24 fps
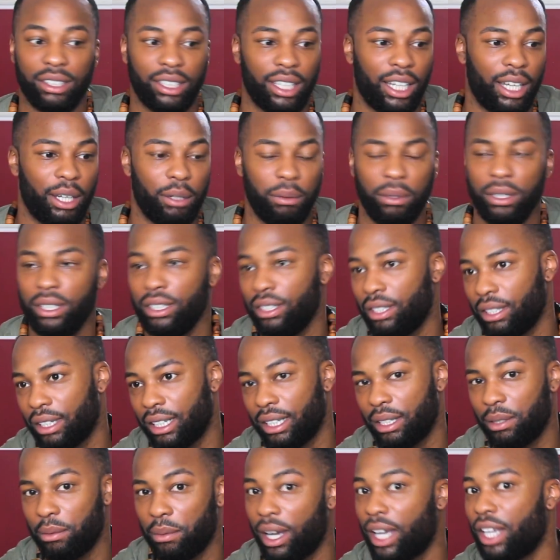Like, what are you
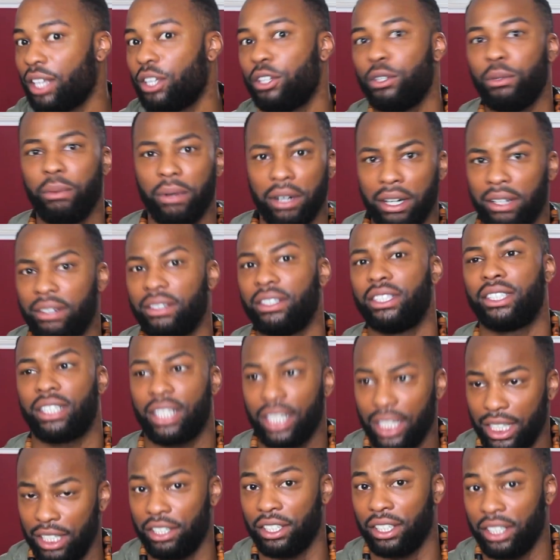doing? Why are you wearing
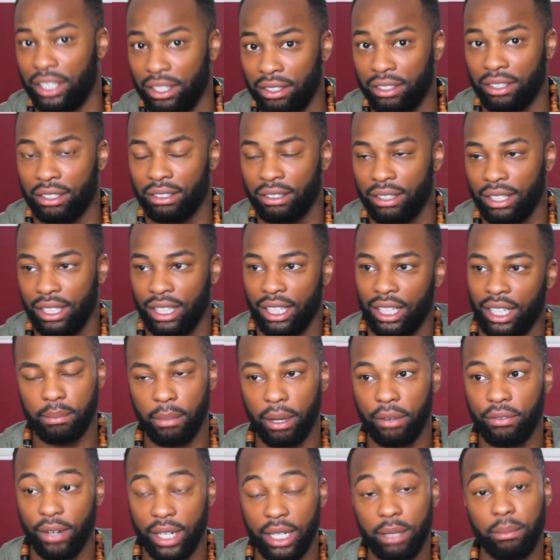skinny jeans?
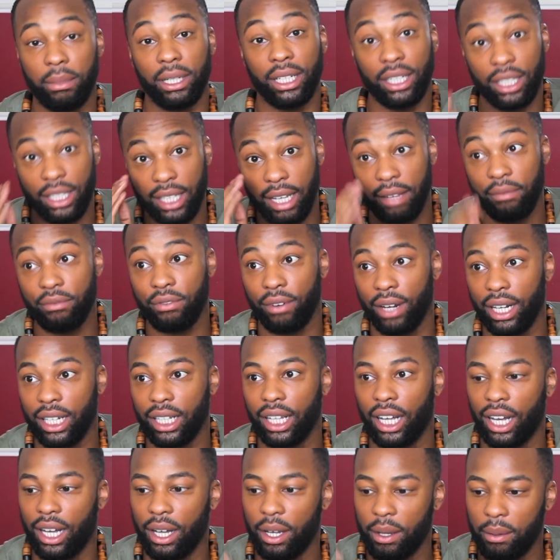My friend and me, the same friend
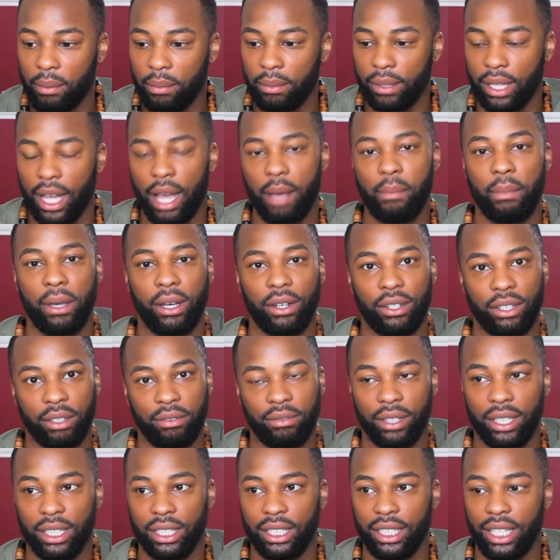that I met on the
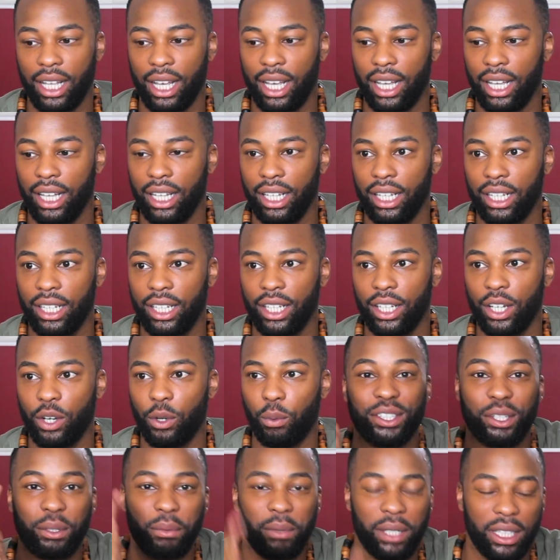first day,
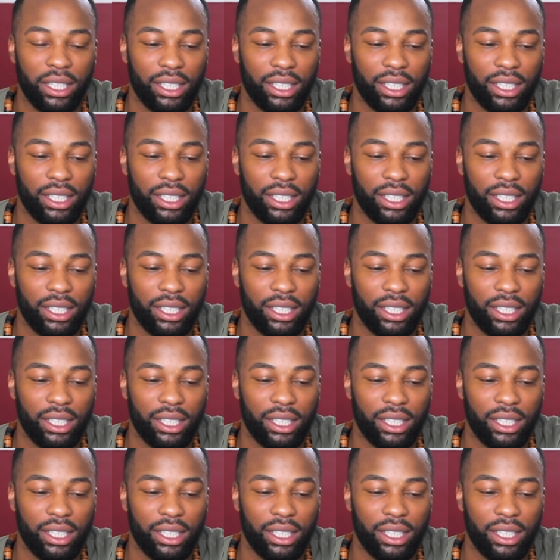so we